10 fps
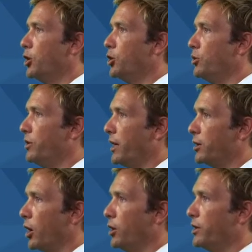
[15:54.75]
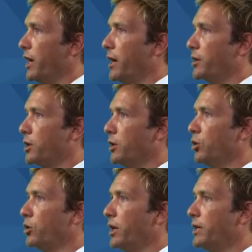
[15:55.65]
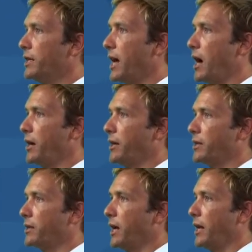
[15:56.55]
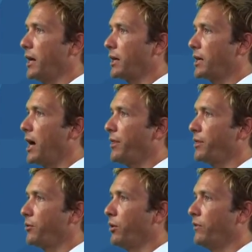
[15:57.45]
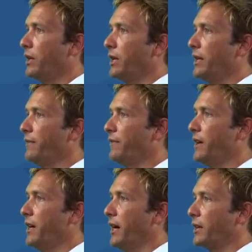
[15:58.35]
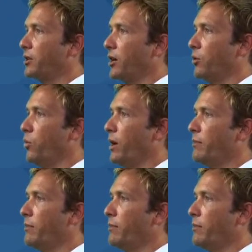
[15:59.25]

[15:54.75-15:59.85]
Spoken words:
You then go down to looking down at a cut through of the leaf at kind of 1